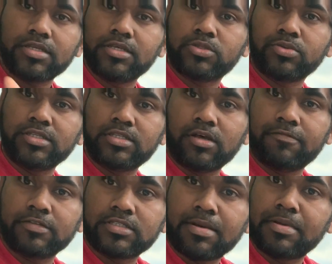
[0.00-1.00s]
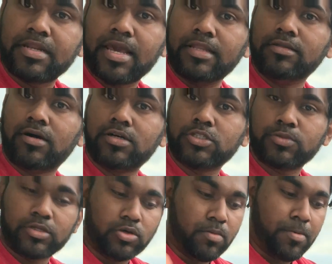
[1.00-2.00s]
It's retail for $79.
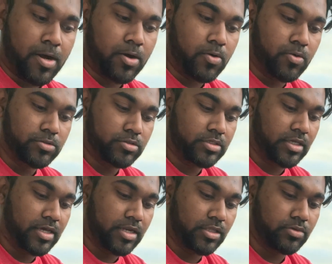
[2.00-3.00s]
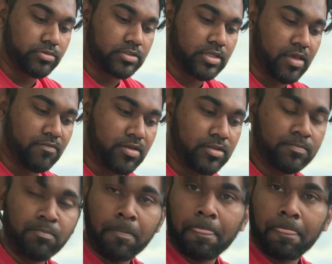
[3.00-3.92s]
With a coupon code, you can get a huge saving,